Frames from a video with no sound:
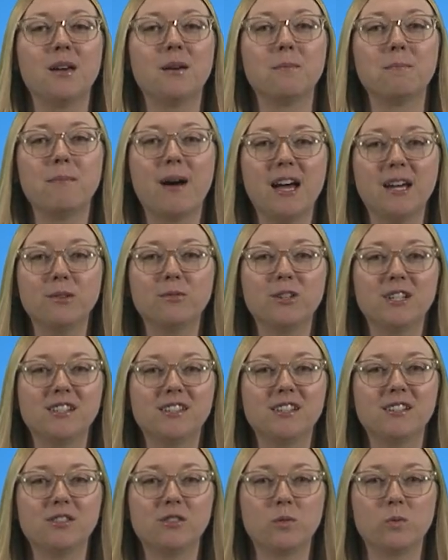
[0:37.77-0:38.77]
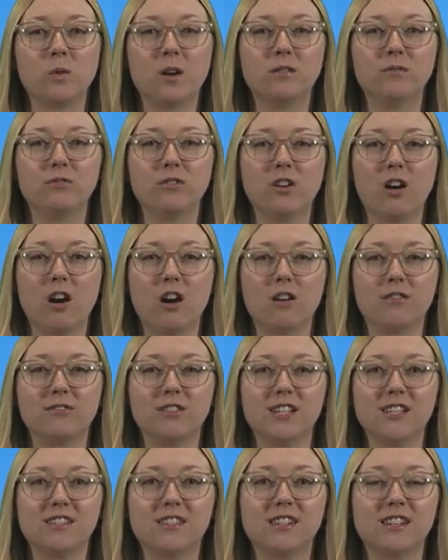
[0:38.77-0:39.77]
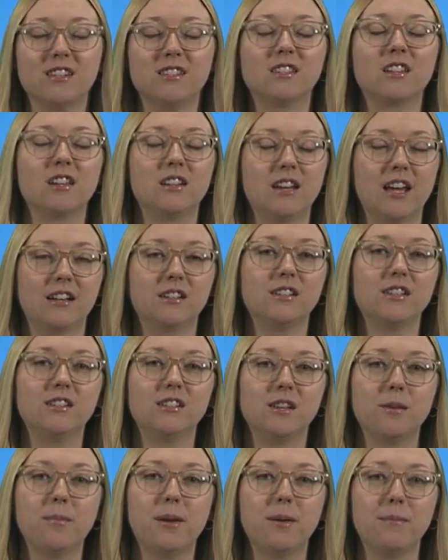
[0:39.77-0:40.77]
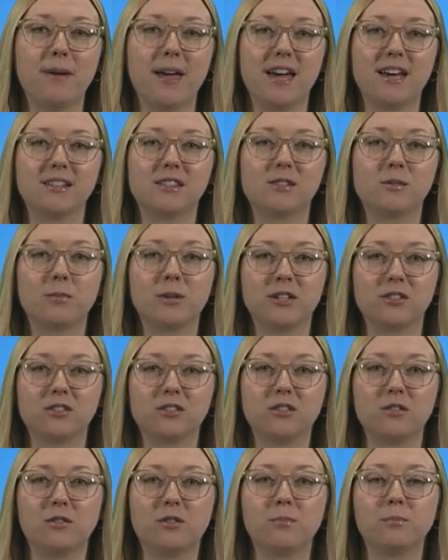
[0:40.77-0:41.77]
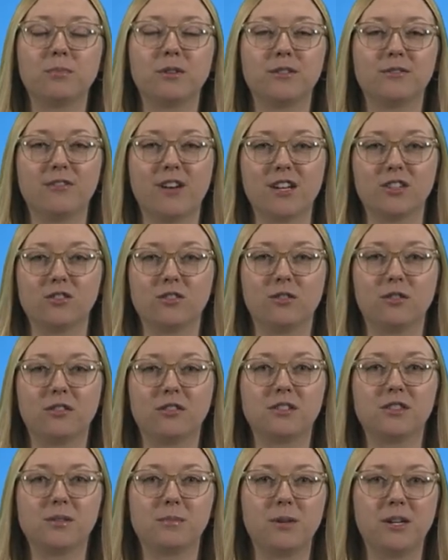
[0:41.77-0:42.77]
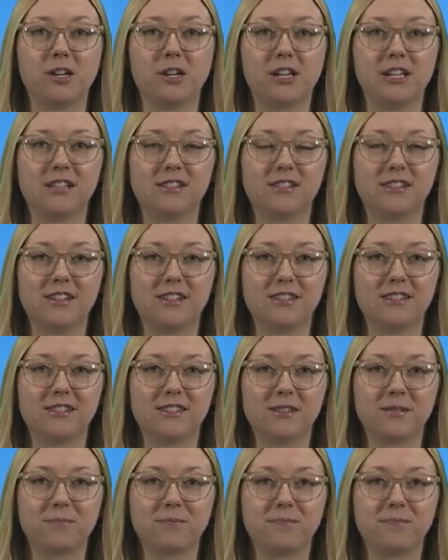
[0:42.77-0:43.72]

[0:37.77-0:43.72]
My reason to run for office is connected to my past personal and professional experiences.